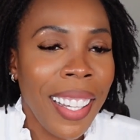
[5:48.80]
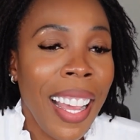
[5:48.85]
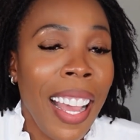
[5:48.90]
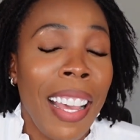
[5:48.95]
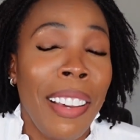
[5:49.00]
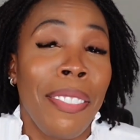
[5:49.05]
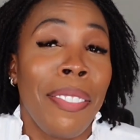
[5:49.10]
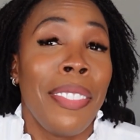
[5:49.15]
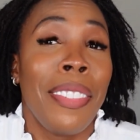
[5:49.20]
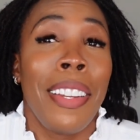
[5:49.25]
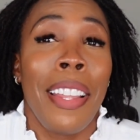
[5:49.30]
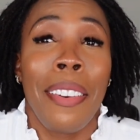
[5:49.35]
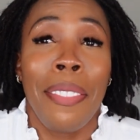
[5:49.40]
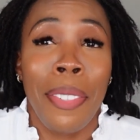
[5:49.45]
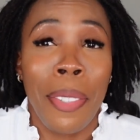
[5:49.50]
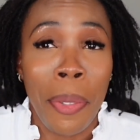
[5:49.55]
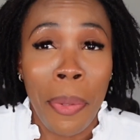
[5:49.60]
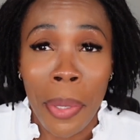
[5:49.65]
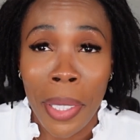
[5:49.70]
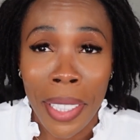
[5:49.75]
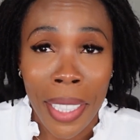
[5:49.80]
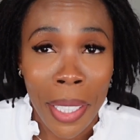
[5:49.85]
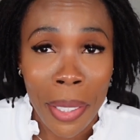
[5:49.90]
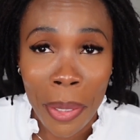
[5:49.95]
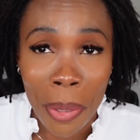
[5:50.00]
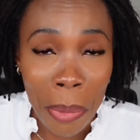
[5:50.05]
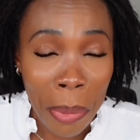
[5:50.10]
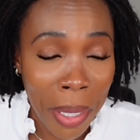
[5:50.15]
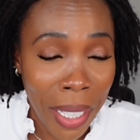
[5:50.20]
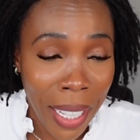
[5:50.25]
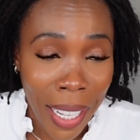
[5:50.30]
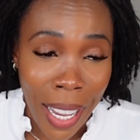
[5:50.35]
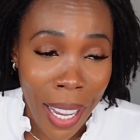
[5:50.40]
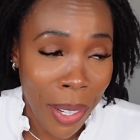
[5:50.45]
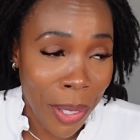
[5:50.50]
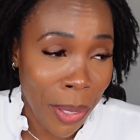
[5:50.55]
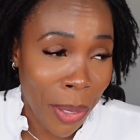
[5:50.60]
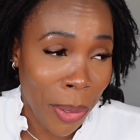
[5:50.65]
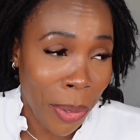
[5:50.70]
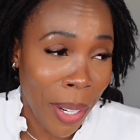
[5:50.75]
I've never wanted to be a
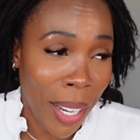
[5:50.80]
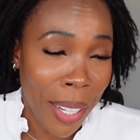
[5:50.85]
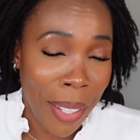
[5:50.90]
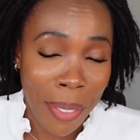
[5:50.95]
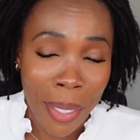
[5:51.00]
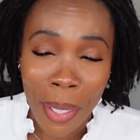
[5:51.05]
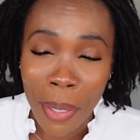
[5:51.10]
housewife.